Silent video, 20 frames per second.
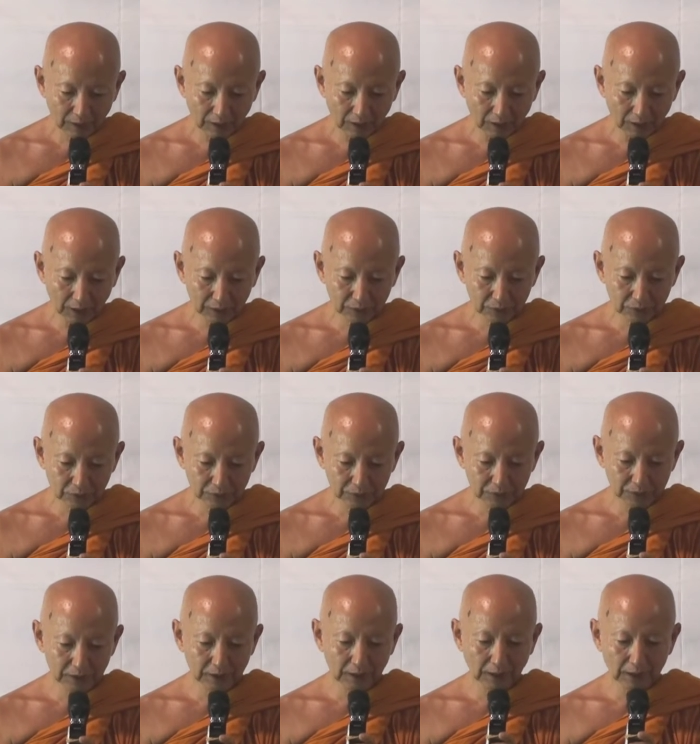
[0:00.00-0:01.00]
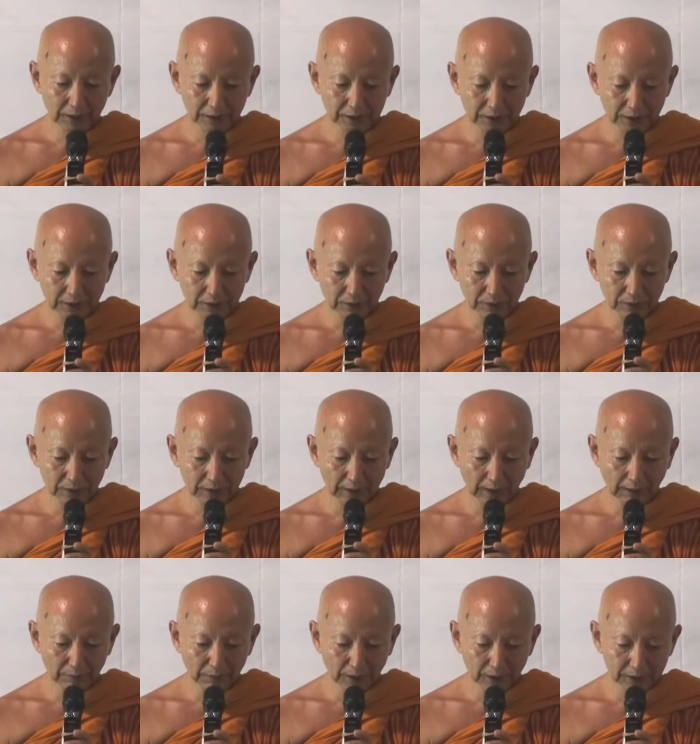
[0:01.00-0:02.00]
Uh, so you see, uh, listening to the
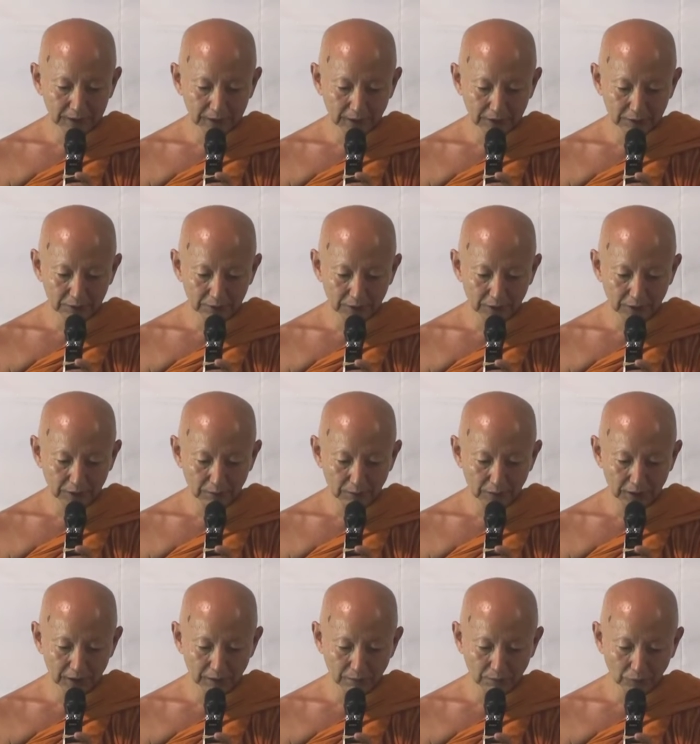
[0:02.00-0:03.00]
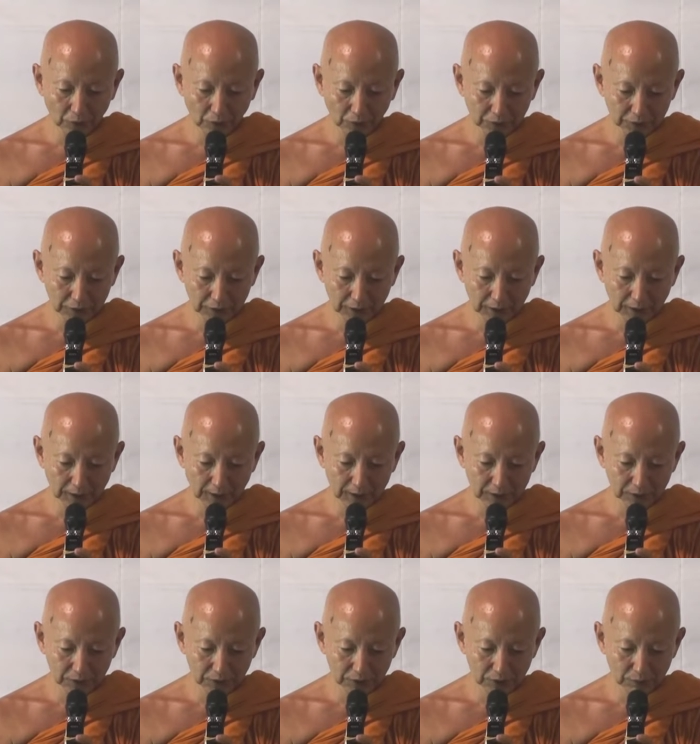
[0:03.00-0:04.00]
Dhamma is extremely important. Uh,
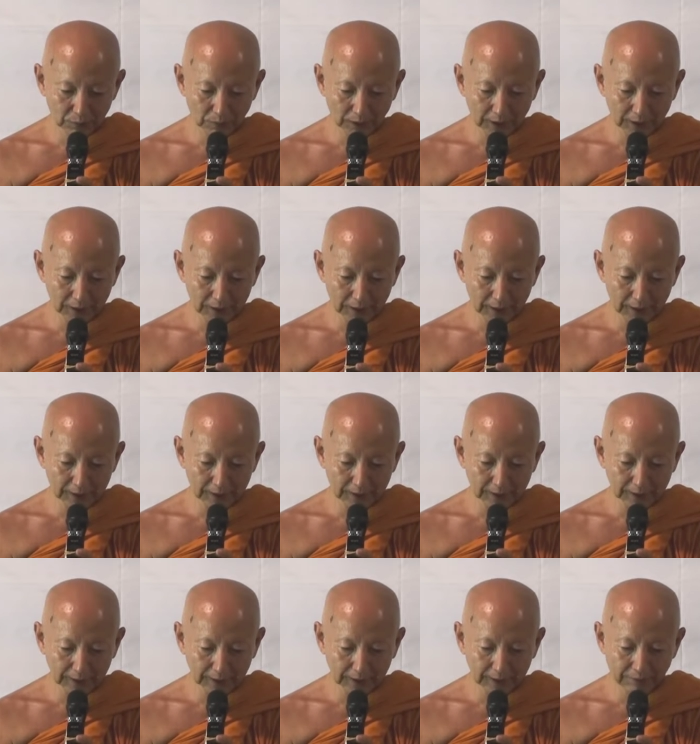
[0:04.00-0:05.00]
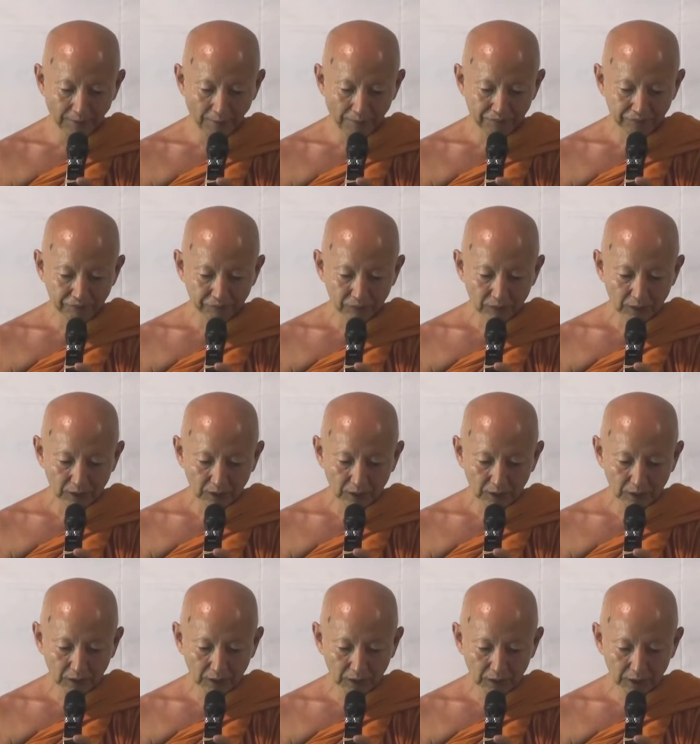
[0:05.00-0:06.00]
just meditating, uh,
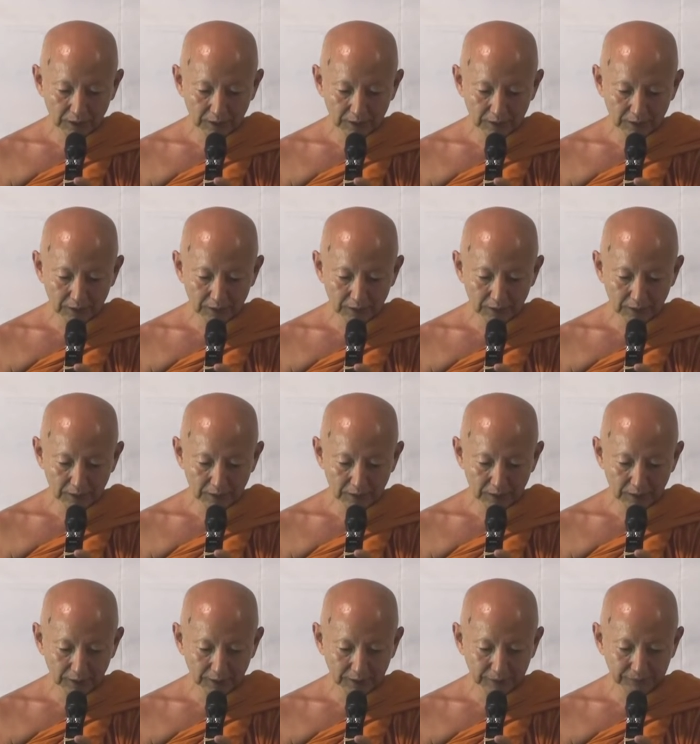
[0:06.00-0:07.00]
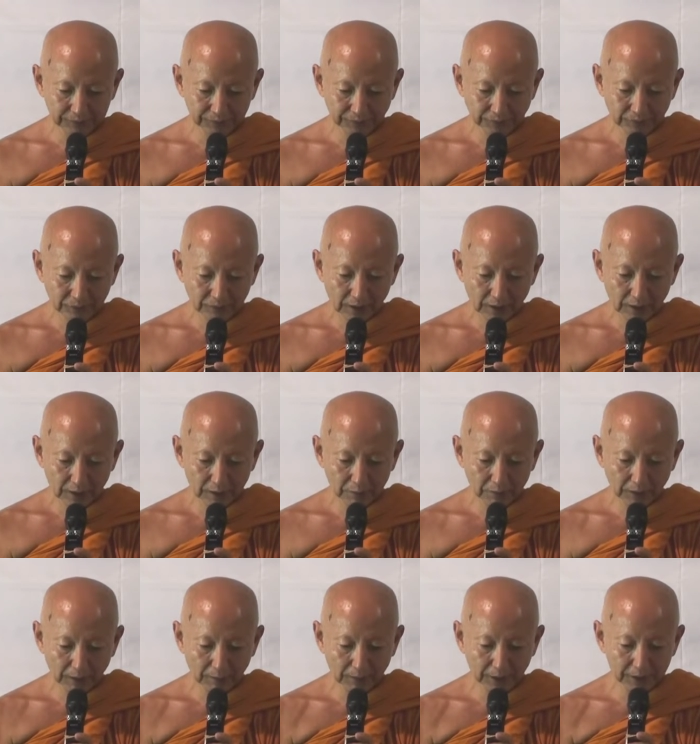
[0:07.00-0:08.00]
uh the, the, just
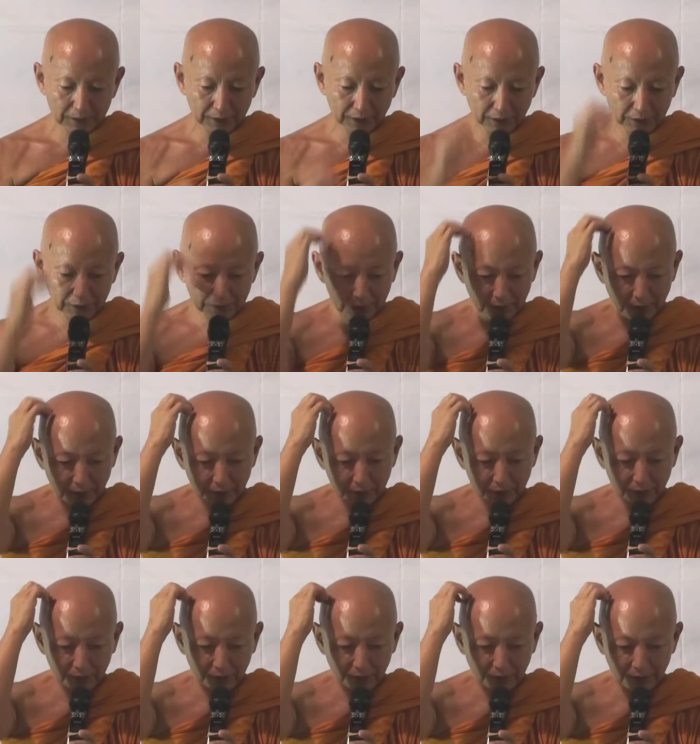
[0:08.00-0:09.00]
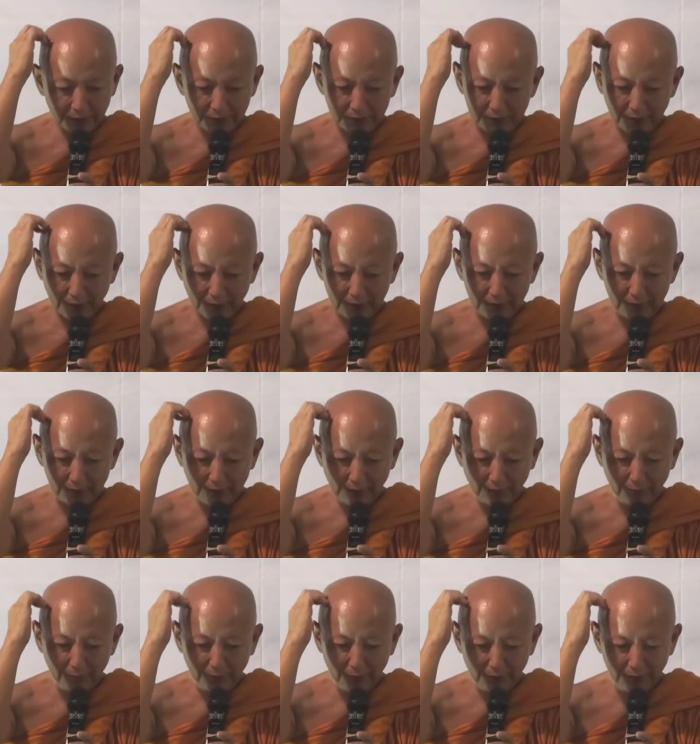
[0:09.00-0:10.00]
by meditation and you don't understand the
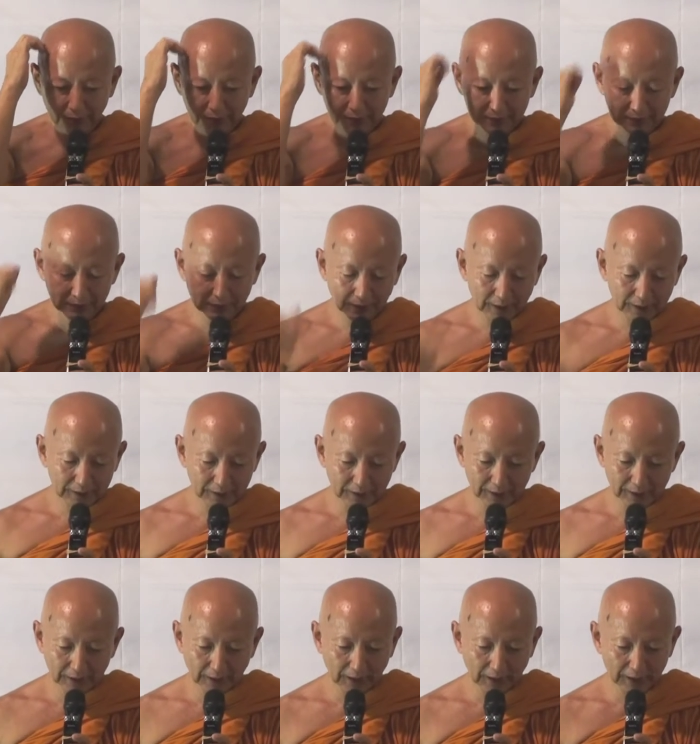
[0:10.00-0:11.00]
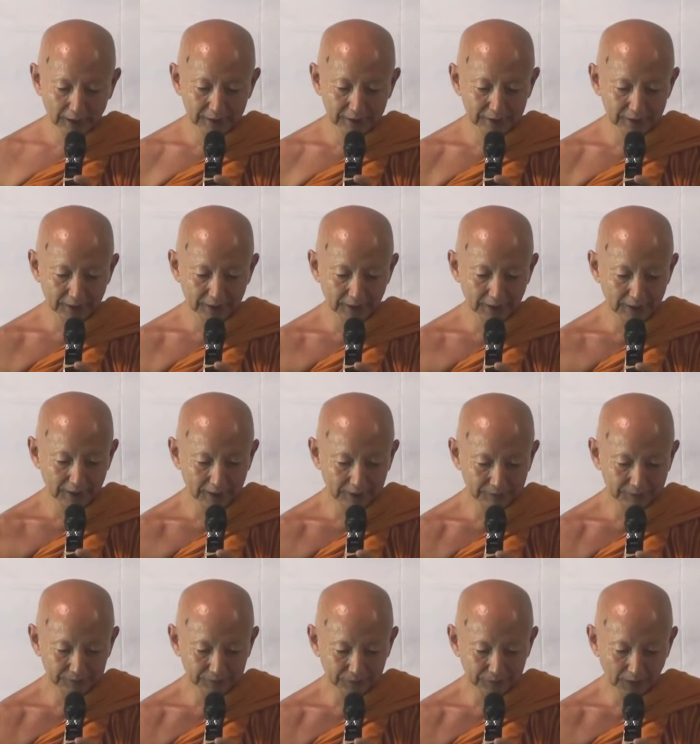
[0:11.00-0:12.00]
Dhamma, uh, you can't get a high state.
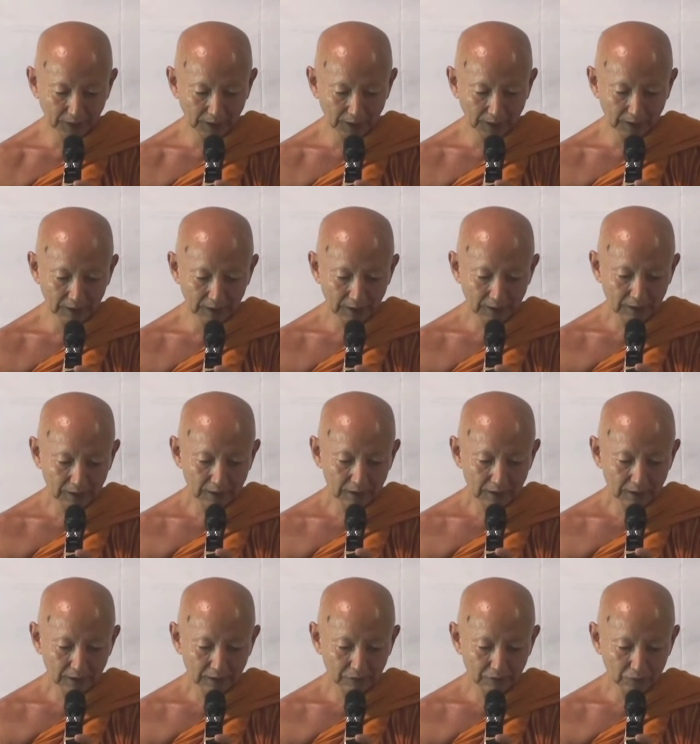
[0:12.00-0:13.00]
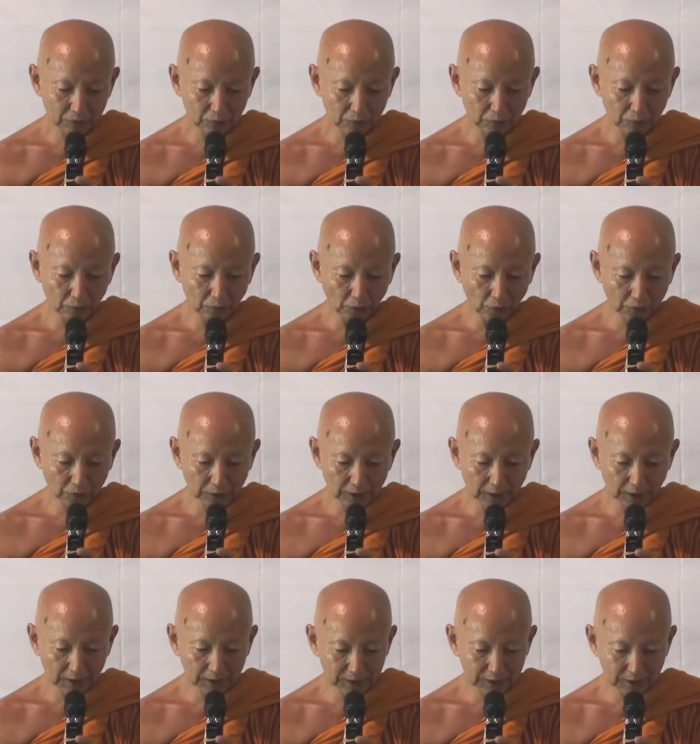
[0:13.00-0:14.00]
if you do both,
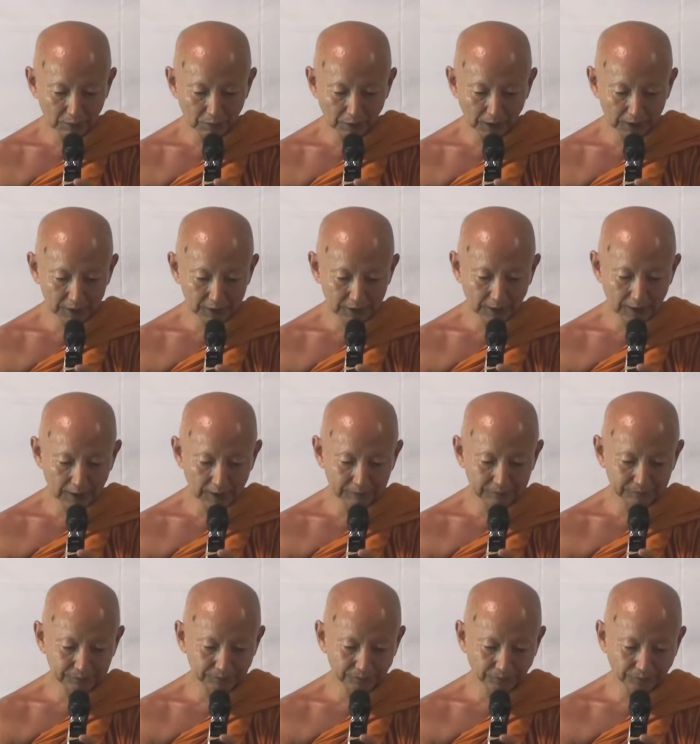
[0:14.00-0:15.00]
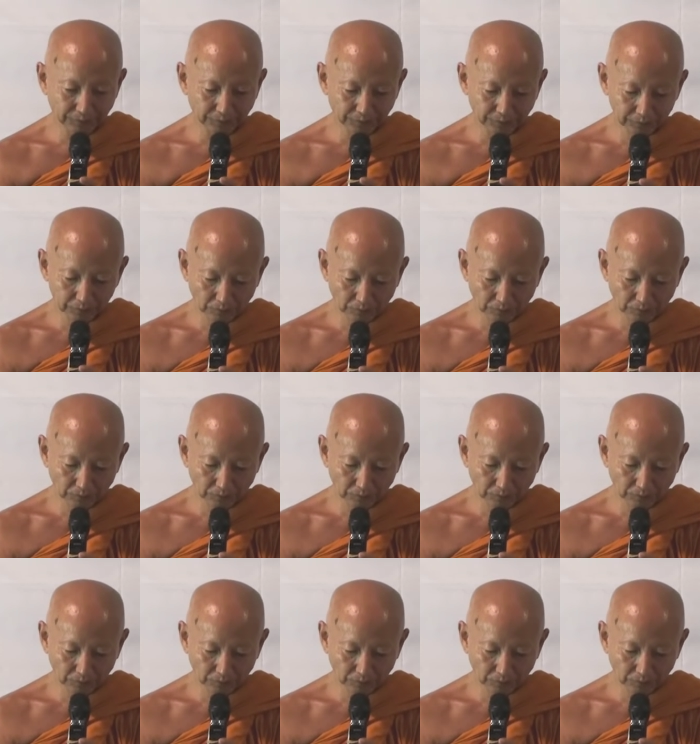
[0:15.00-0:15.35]
it's the best. Mm.